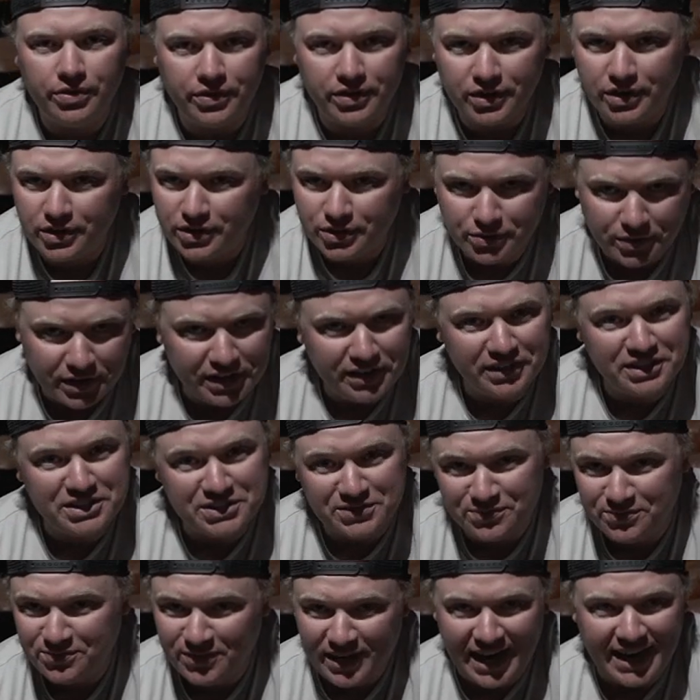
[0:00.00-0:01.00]
the grill is
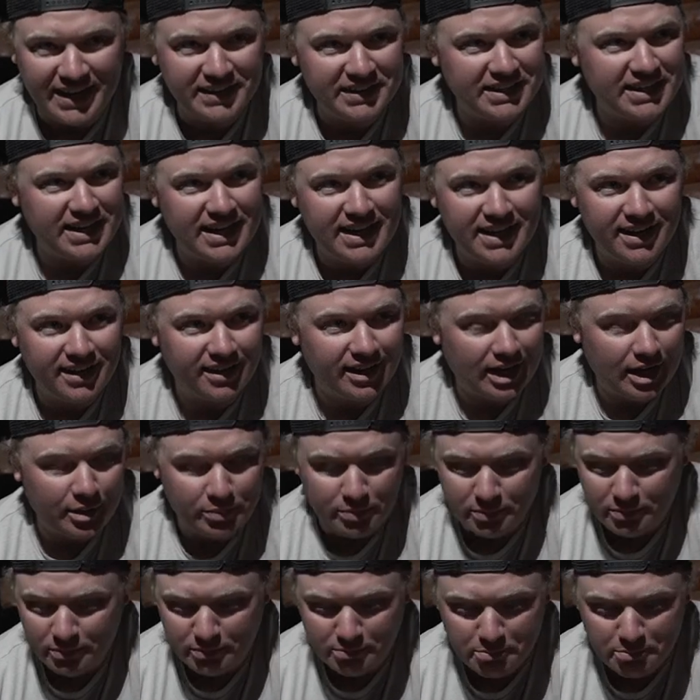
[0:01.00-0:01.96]
finally heated up.